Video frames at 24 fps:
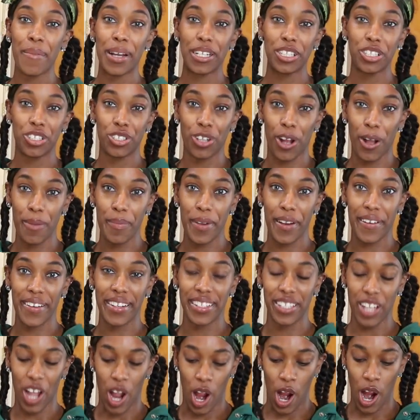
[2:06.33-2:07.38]
my
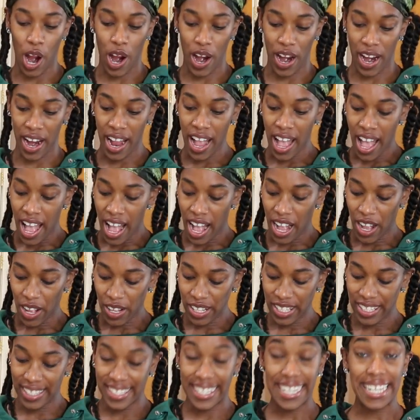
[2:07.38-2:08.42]
strawberries are
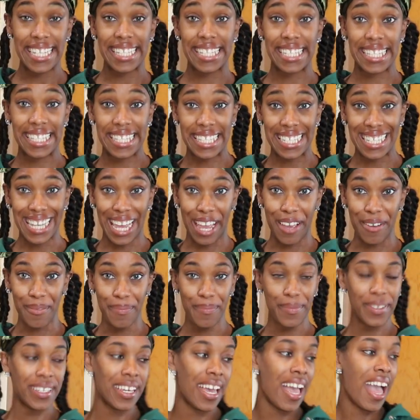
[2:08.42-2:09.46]

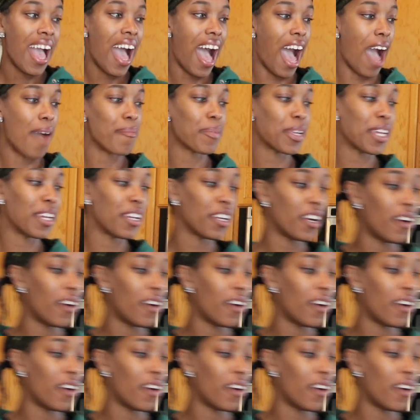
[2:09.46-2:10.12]
destemmed, I'm gonna